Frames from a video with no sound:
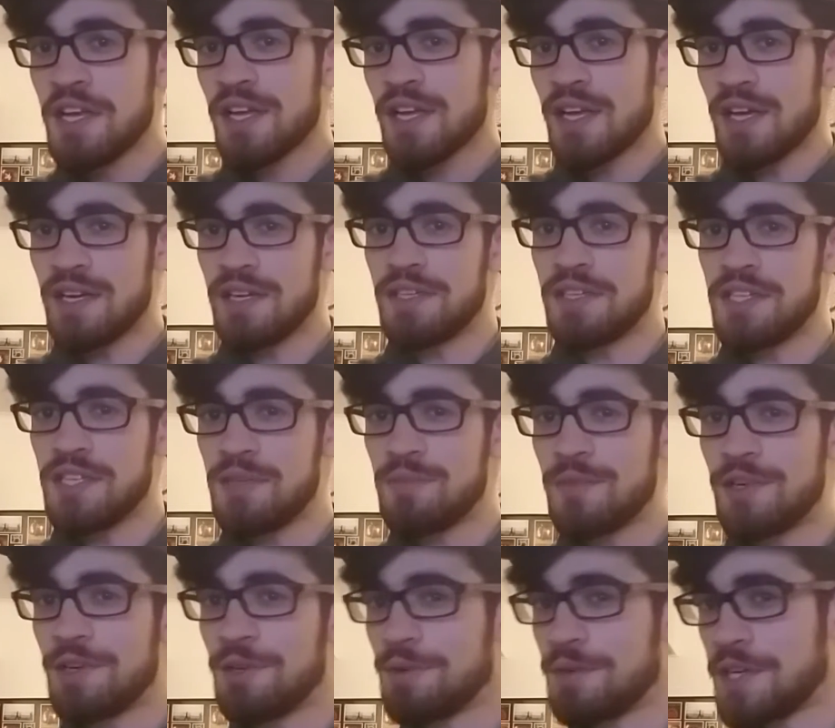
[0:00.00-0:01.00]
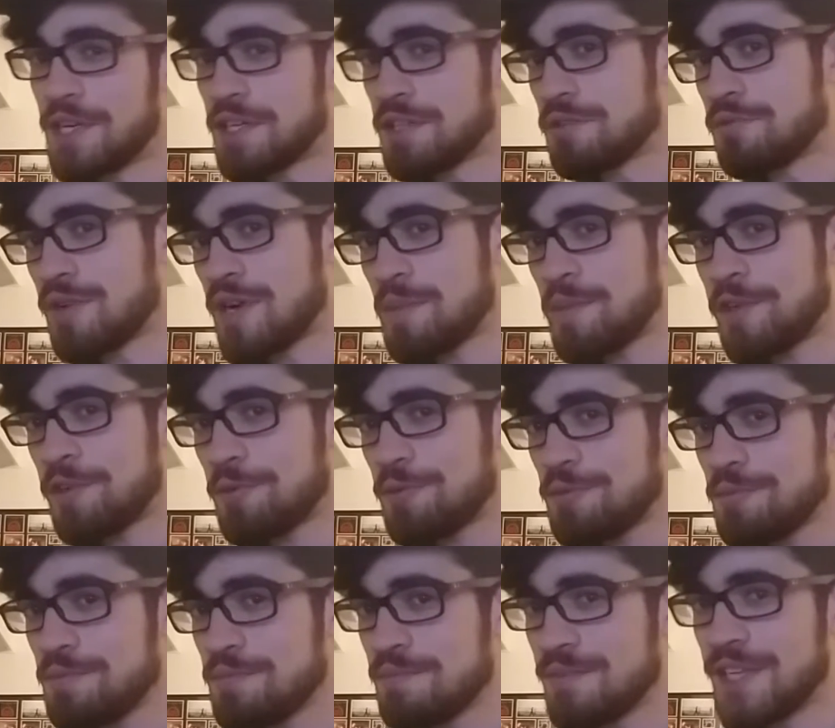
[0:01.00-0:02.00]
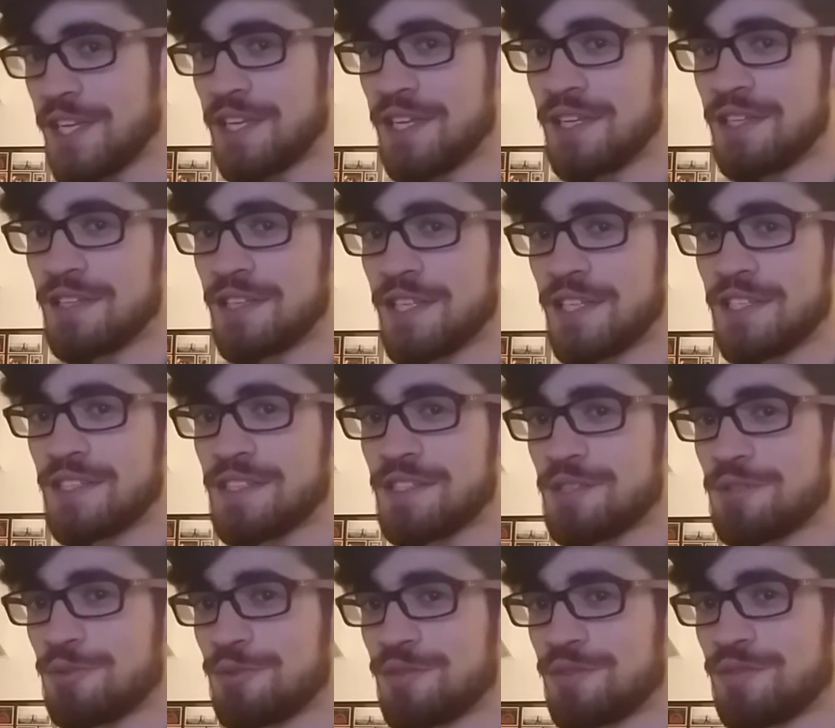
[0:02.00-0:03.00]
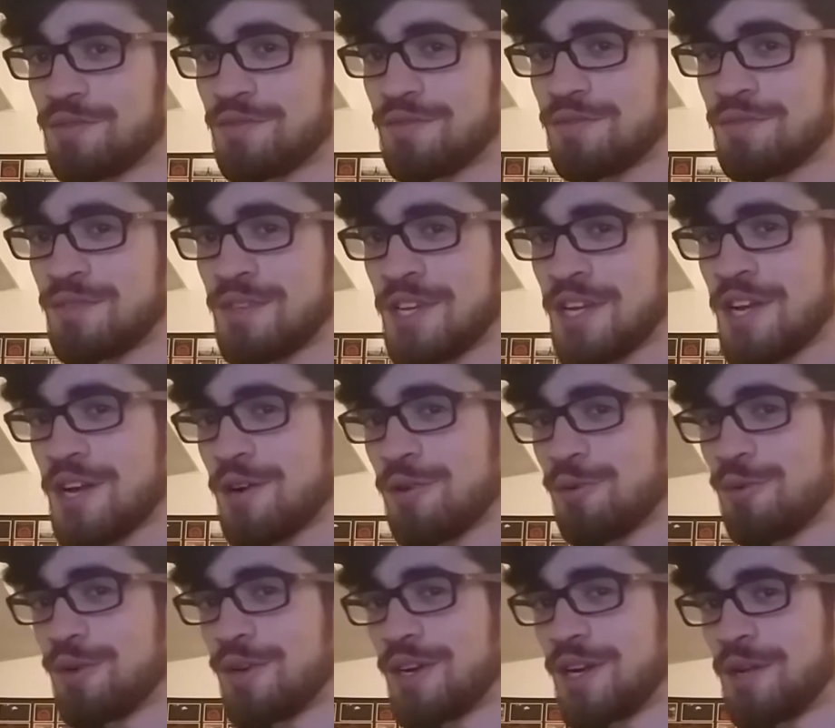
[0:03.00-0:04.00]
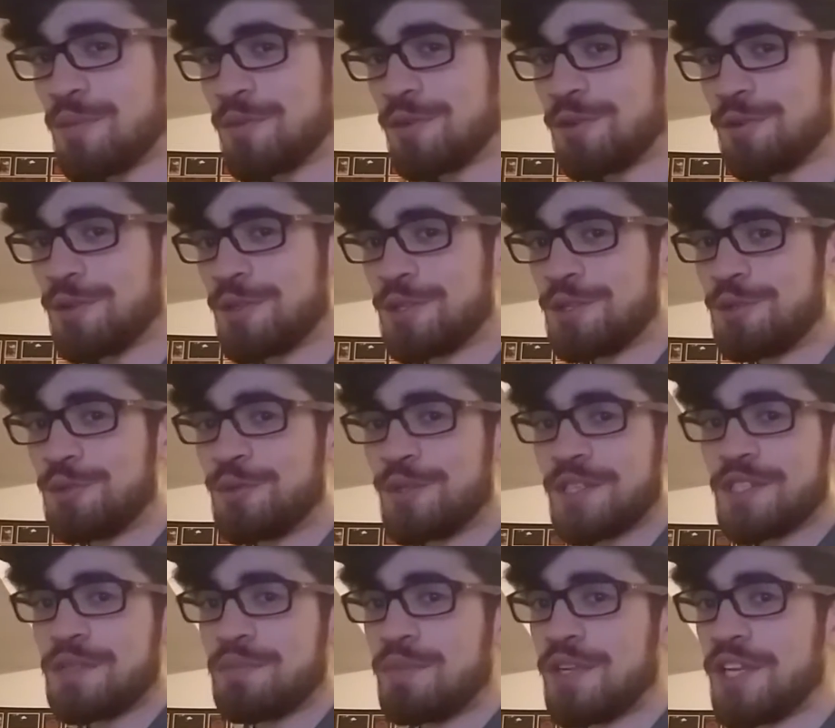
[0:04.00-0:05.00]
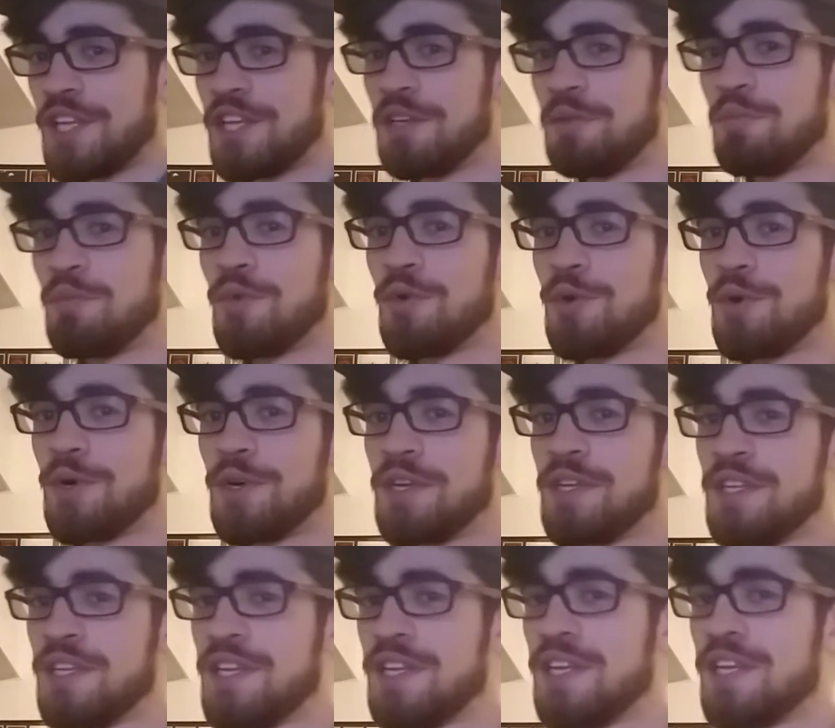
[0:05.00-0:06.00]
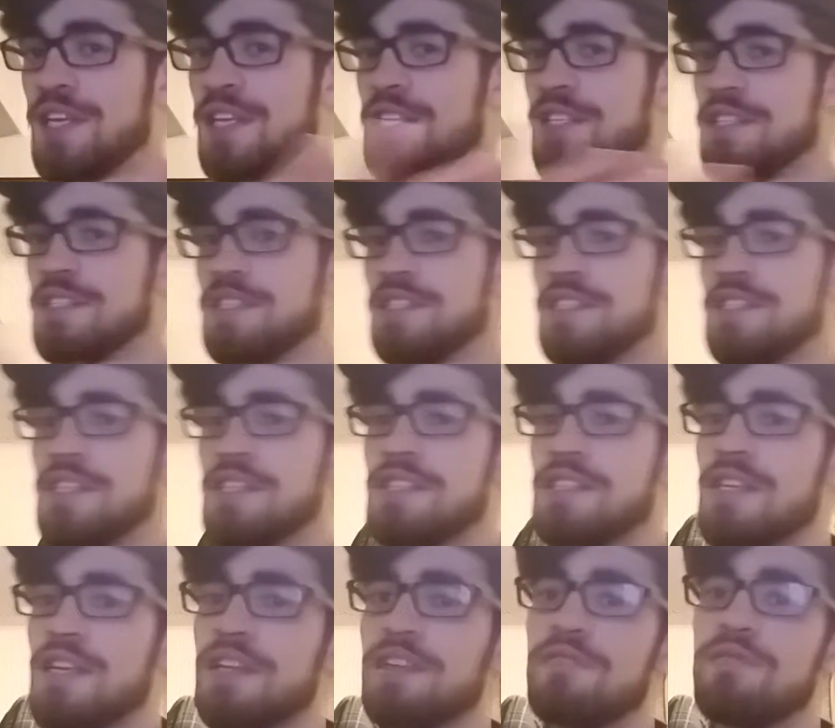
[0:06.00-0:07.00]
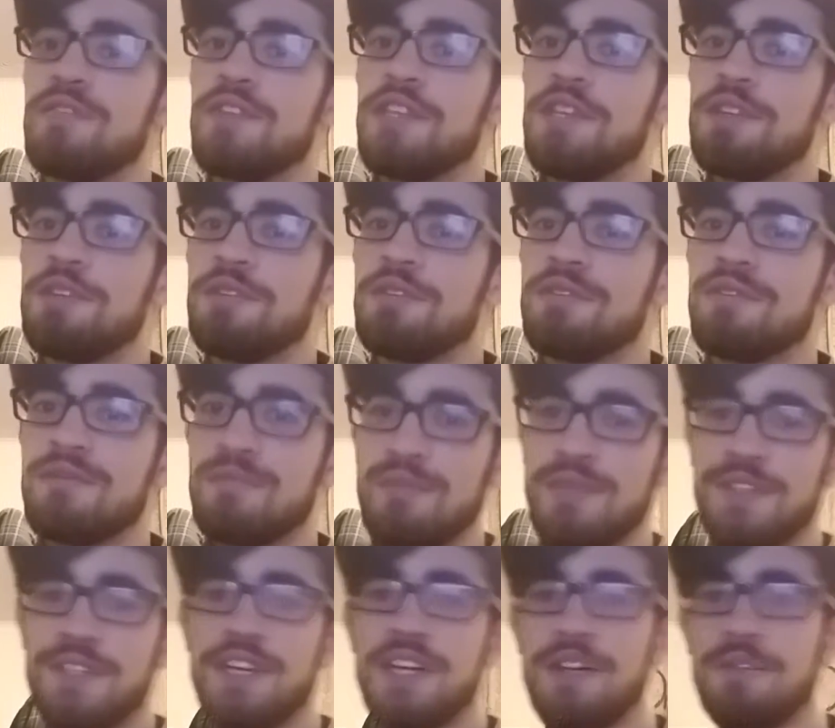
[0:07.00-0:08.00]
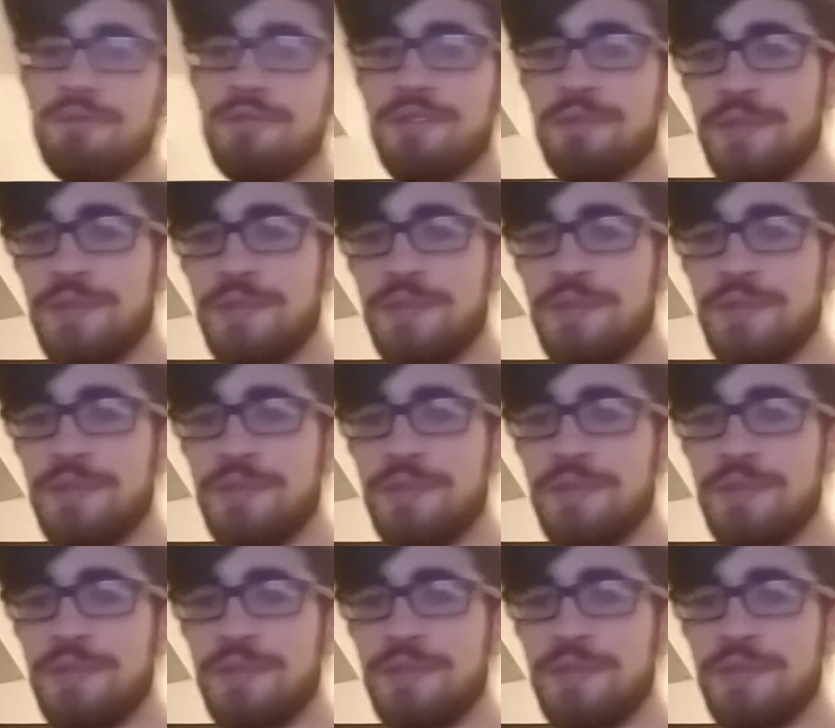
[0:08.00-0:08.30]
kind of deep, going down the rabbit hole, and that's sort of where I'm going to explain more in the second video, but I will